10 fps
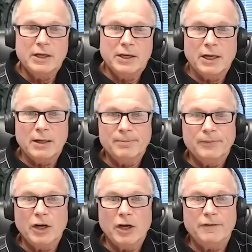
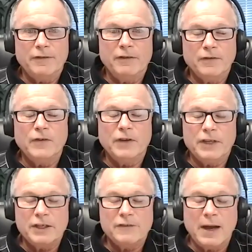if
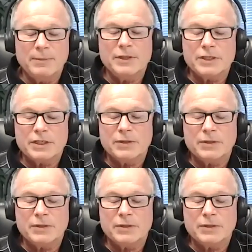these farmers,